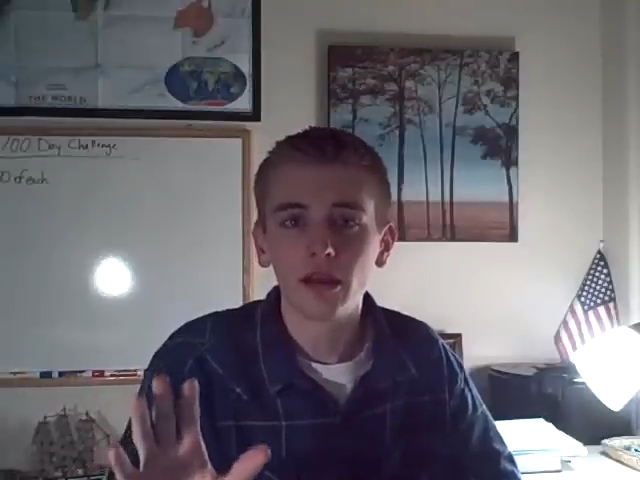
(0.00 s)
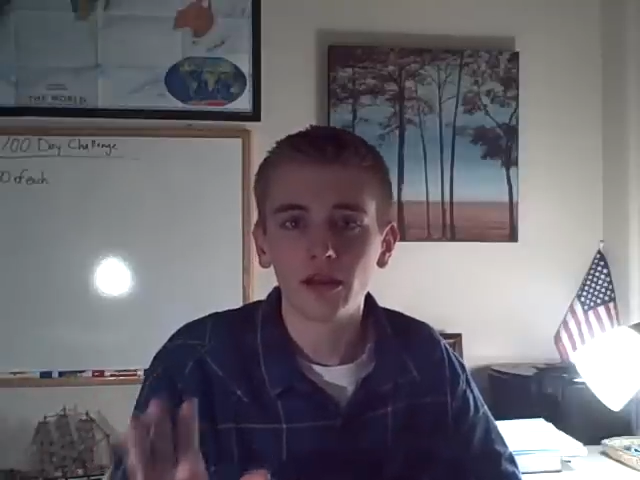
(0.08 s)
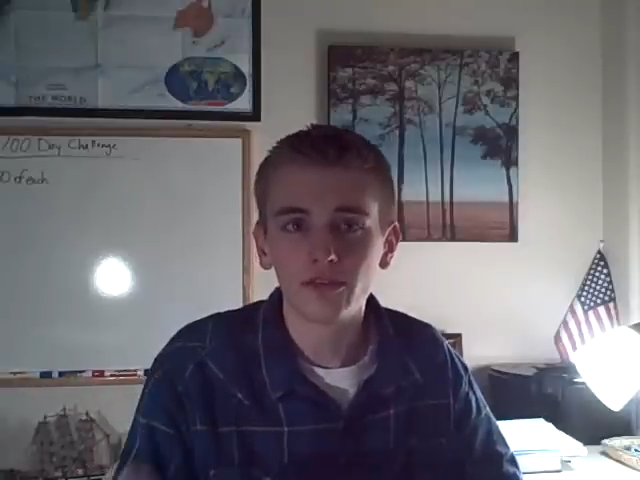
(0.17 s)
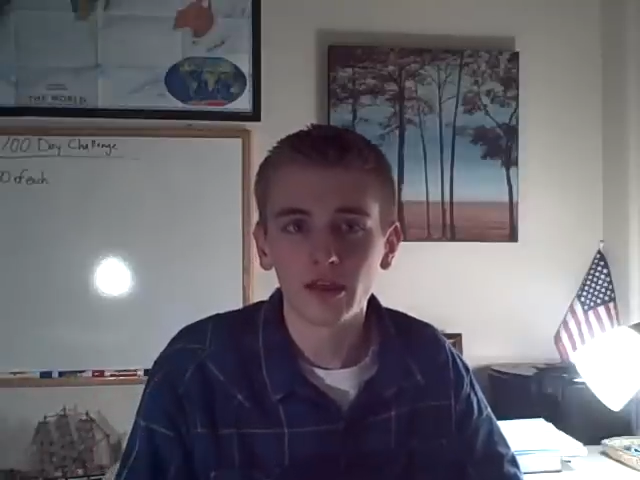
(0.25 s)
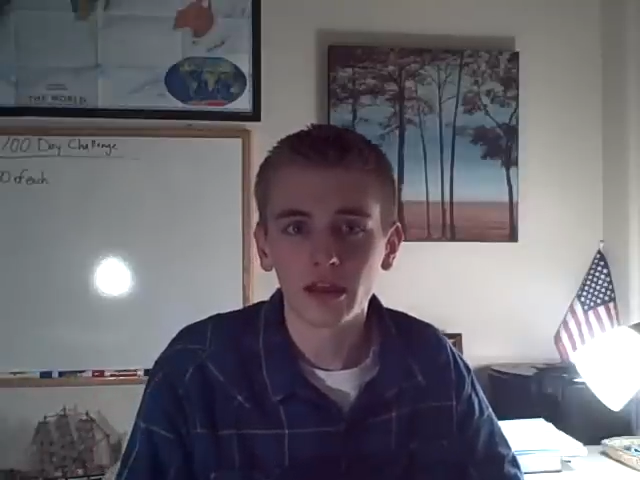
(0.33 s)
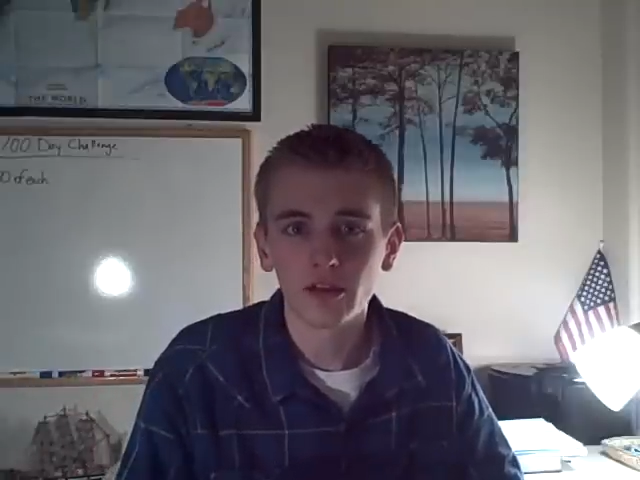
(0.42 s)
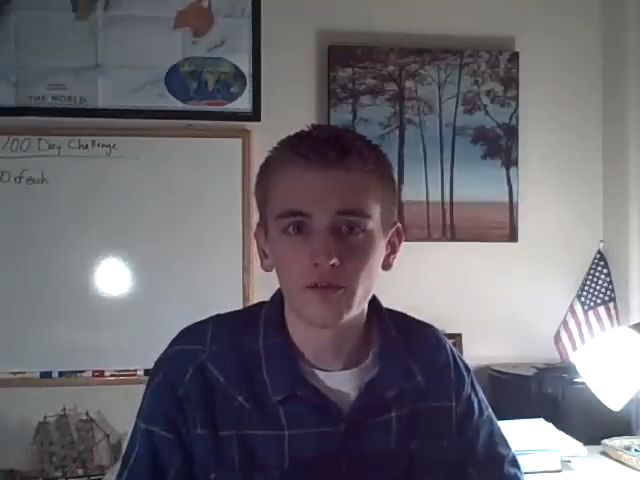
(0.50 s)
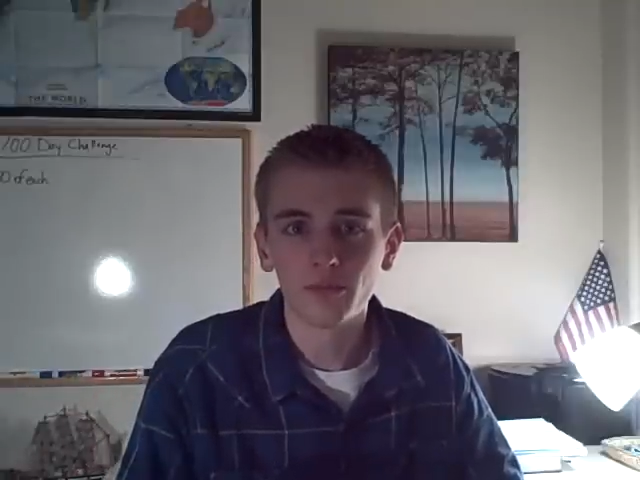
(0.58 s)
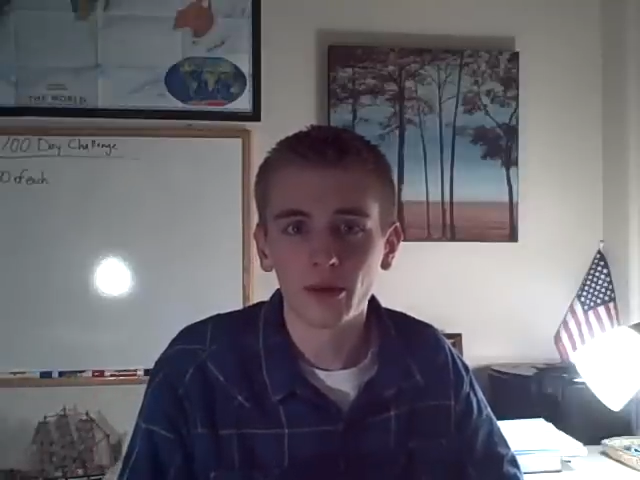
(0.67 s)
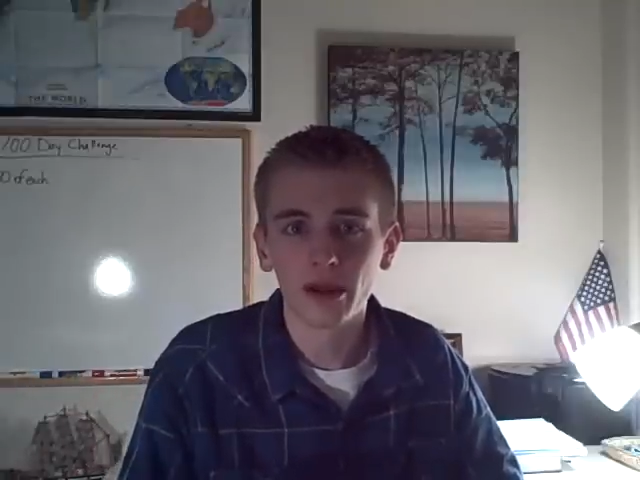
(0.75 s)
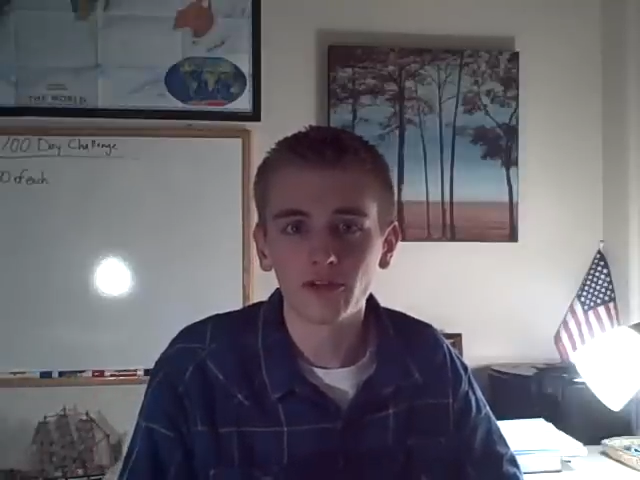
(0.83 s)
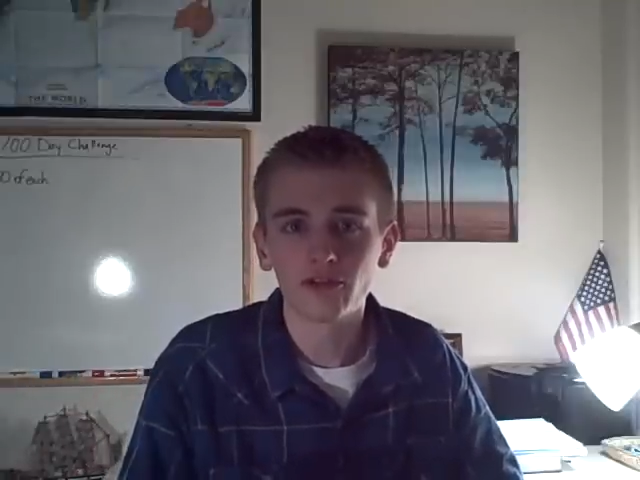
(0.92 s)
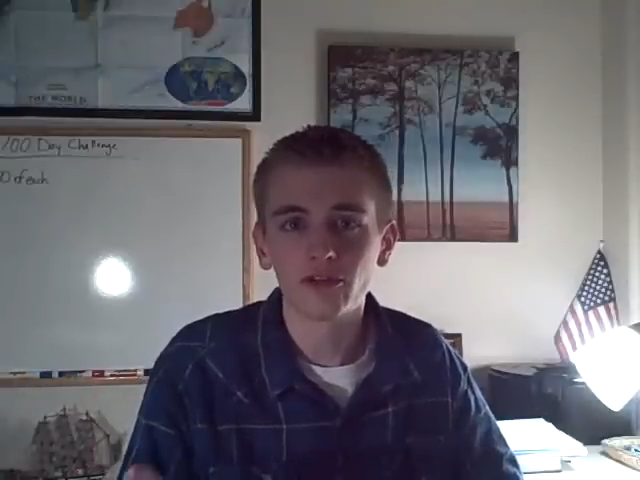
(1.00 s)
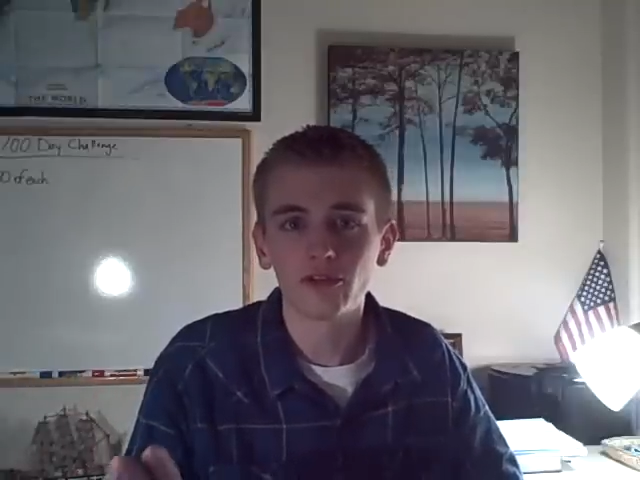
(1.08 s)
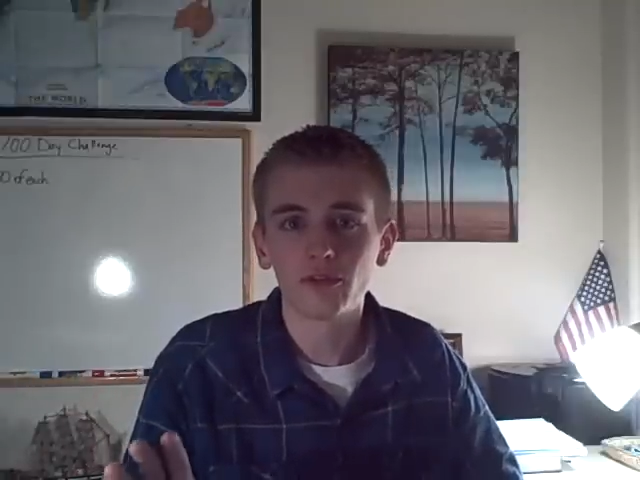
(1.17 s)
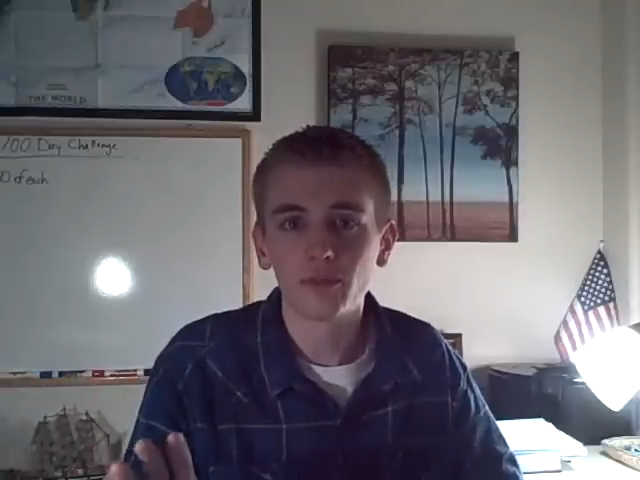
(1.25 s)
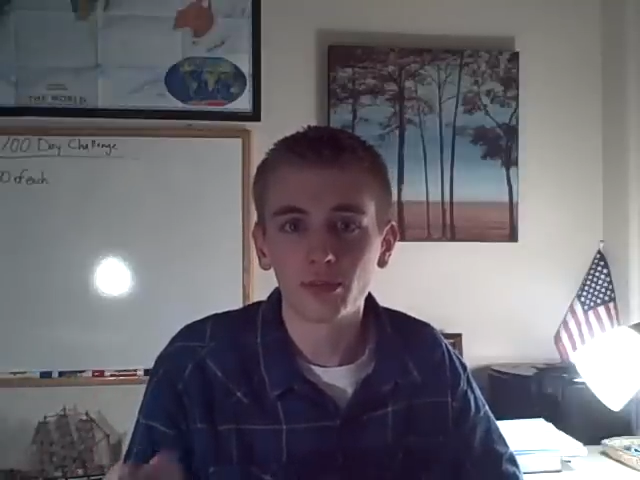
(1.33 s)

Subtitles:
executive branch's